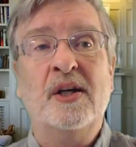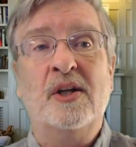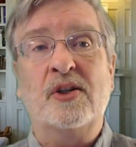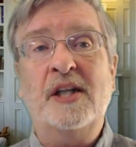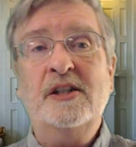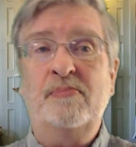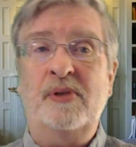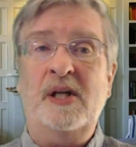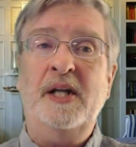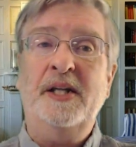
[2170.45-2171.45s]
So let's
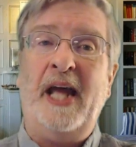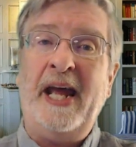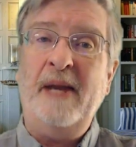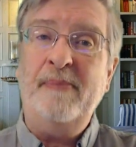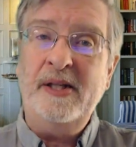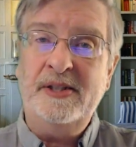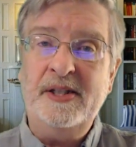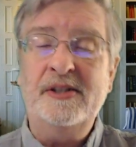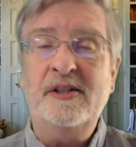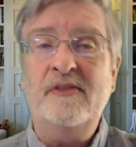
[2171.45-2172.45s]
apply the
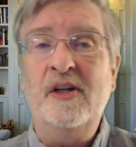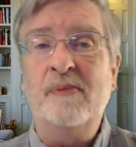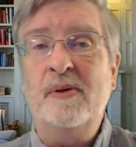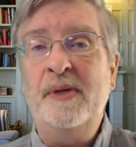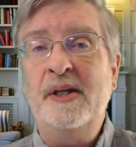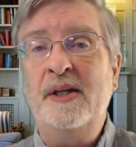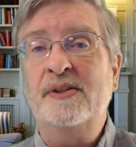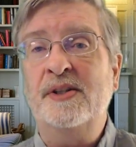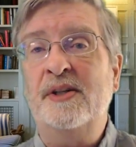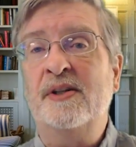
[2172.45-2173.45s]
ABCs of number
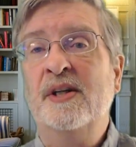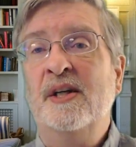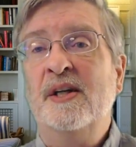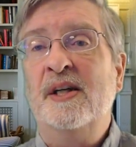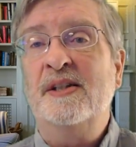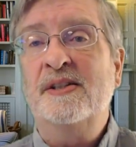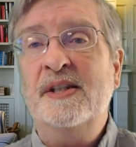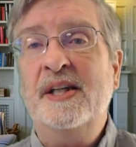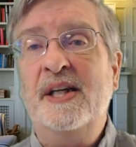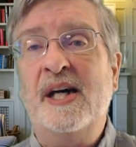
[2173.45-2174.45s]
meanings here and
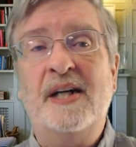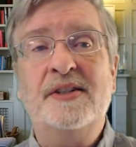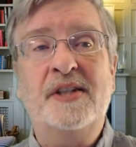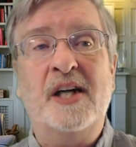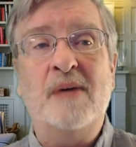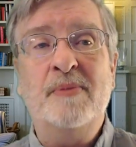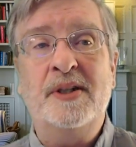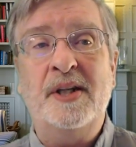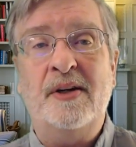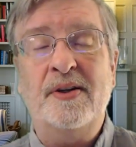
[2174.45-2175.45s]
see God's
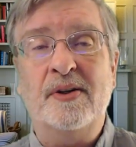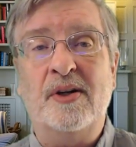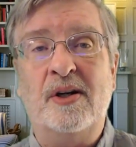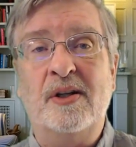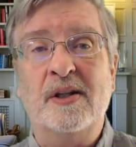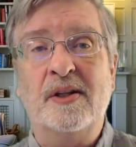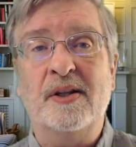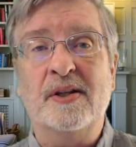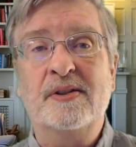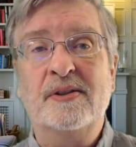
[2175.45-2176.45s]
commentary on all of
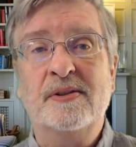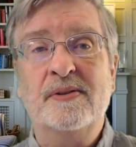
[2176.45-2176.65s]
this.